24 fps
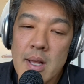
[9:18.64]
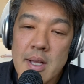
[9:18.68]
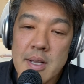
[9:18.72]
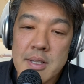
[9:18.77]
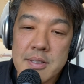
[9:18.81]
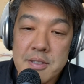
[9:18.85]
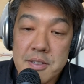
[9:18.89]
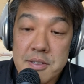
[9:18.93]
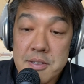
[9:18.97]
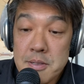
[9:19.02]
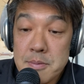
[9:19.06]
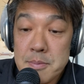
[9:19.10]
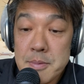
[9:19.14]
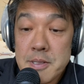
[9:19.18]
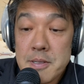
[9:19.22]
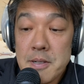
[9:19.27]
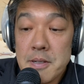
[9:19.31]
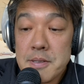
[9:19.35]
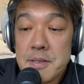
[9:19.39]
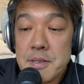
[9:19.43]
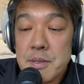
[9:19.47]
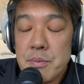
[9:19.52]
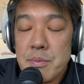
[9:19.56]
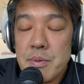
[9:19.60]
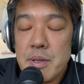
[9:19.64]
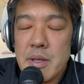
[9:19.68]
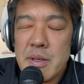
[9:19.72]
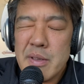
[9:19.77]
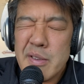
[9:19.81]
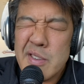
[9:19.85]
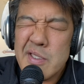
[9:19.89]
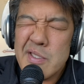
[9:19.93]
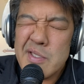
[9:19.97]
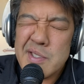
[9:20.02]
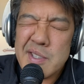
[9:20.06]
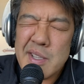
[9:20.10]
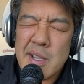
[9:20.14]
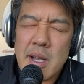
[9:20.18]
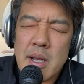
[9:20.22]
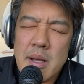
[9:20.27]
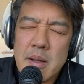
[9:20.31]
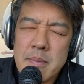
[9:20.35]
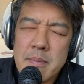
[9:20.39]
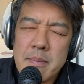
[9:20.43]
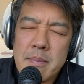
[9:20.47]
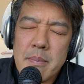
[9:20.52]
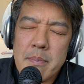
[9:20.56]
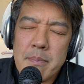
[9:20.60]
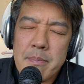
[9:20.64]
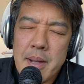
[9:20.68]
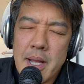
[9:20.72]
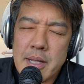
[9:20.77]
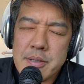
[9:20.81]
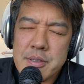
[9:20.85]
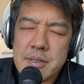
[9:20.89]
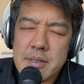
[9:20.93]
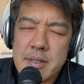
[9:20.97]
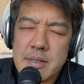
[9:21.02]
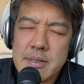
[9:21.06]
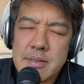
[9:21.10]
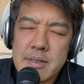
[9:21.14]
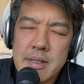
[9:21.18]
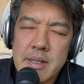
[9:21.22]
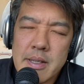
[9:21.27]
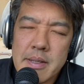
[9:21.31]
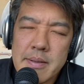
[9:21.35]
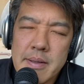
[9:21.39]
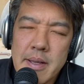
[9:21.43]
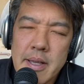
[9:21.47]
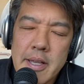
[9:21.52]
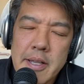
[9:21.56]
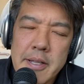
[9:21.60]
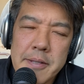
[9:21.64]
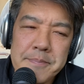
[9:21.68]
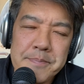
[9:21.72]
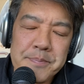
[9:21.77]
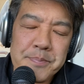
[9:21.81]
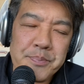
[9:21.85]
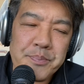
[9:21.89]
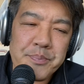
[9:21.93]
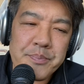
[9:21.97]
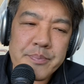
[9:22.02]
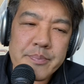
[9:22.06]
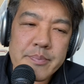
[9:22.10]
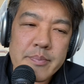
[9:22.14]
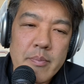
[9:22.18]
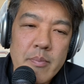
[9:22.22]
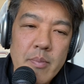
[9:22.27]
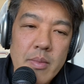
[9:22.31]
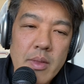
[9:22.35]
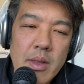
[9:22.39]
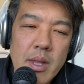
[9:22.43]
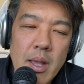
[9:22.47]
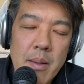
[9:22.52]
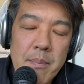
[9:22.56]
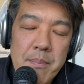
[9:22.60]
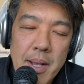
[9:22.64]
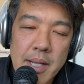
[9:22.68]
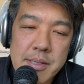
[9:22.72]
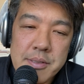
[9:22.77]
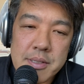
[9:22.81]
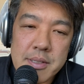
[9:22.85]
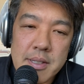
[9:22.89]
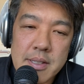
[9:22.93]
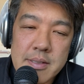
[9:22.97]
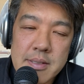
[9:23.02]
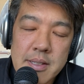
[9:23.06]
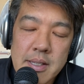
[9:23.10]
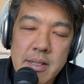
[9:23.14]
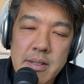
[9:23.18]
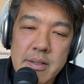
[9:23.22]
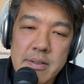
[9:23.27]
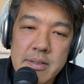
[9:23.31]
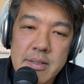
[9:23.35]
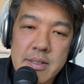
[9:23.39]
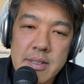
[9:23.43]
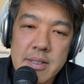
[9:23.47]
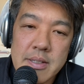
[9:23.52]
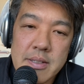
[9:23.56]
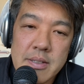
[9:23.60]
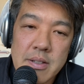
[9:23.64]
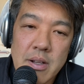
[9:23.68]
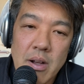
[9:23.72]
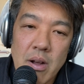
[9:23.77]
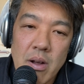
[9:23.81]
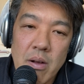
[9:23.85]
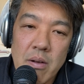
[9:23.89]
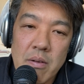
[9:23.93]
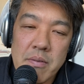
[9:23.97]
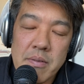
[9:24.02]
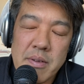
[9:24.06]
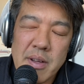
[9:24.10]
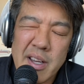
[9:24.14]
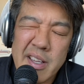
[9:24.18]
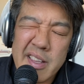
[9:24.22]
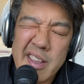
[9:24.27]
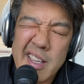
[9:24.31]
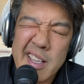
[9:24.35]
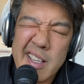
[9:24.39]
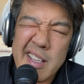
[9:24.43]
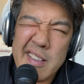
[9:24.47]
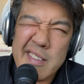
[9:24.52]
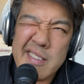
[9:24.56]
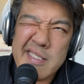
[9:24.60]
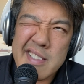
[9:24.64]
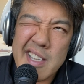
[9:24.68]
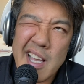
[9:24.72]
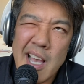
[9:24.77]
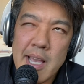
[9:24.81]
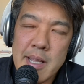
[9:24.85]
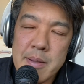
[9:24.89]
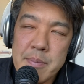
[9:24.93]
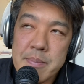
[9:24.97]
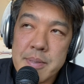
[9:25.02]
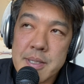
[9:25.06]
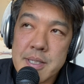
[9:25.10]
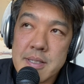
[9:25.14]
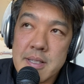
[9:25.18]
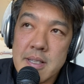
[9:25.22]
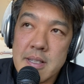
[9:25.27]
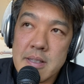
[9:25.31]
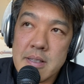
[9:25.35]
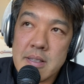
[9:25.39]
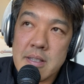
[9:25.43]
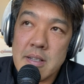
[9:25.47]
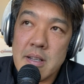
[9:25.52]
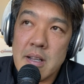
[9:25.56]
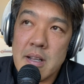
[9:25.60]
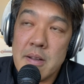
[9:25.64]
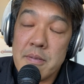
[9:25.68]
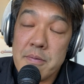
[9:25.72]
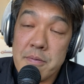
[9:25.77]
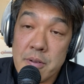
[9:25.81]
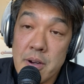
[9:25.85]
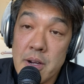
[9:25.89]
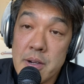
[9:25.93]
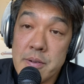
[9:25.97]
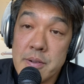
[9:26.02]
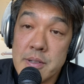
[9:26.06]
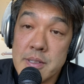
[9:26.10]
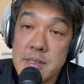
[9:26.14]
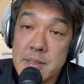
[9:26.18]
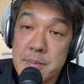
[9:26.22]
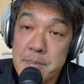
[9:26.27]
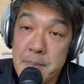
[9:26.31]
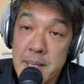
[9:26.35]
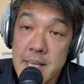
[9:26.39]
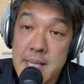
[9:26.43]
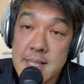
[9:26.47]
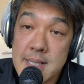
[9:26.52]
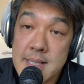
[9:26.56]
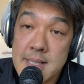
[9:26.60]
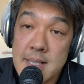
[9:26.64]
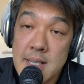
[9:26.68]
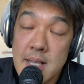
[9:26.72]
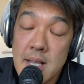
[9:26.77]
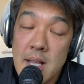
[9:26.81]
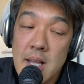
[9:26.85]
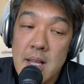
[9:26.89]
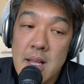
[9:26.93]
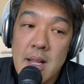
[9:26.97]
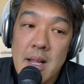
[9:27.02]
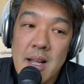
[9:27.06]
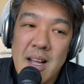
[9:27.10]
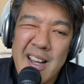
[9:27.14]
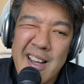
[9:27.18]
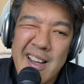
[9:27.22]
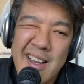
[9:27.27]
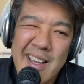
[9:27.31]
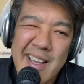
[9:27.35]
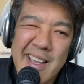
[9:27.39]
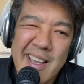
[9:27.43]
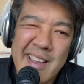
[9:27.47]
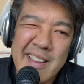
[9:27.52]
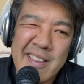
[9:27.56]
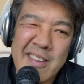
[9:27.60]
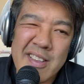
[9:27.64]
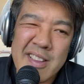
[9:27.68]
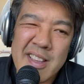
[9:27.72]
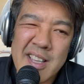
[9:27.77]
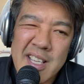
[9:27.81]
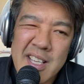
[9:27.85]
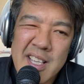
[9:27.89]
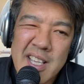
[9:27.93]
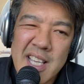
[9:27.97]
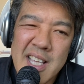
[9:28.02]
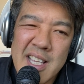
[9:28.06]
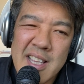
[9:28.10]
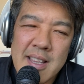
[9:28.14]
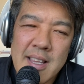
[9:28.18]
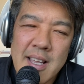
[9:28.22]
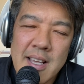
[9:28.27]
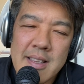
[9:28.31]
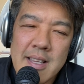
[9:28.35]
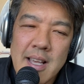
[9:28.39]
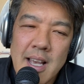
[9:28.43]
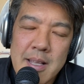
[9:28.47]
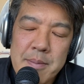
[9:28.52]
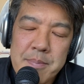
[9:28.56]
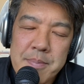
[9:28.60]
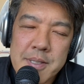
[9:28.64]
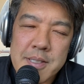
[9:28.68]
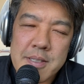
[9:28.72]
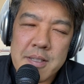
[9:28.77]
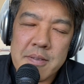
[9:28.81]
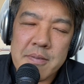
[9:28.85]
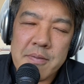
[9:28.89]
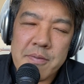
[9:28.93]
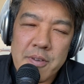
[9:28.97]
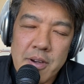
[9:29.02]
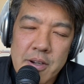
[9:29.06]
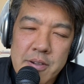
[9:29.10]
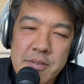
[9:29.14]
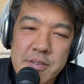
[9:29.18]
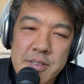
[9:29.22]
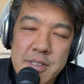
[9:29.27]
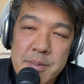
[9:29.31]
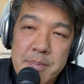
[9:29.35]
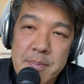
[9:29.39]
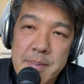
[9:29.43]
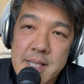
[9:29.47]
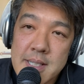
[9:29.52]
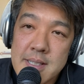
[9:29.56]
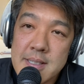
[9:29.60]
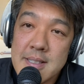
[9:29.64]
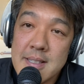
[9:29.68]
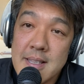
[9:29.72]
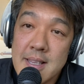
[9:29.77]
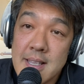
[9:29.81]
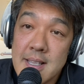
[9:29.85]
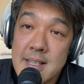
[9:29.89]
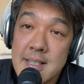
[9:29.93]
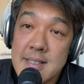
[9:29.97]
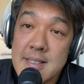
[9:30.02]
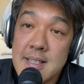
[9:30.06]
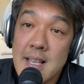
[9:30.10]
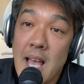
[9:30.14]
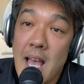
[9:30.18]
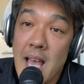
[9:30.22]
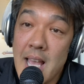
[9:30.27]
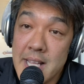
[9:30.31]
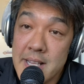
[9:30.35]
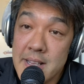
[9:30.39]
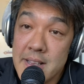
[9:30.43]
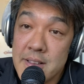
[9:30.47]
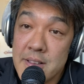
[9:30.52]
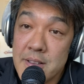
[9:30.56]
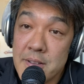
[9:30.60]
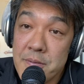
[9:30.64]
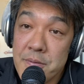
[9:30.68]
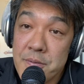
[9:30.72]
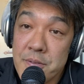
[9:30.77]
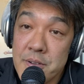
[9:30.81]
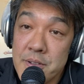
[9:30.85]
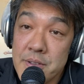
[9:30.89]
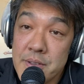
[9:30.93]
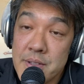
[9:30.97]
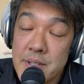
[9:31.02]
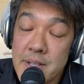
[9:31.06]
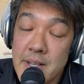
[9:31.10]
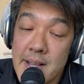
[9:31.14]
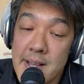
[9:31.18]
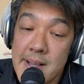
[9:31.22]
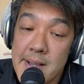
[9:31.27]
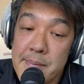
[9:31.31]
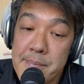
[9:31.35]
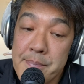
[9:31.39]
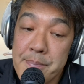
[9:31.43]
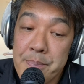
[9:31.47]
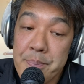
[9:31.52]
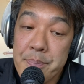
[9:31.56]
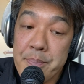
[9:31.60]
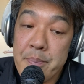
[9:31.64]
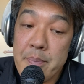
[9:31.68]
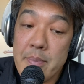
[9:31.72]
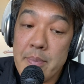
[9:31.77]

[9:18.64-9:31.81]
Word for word: So dermatologists, we use um, patch testing and patch testing consists of, I think it's 8% uh, fragrance mix. Uh, and I think in that 8% fragrance mix, there's eight different um,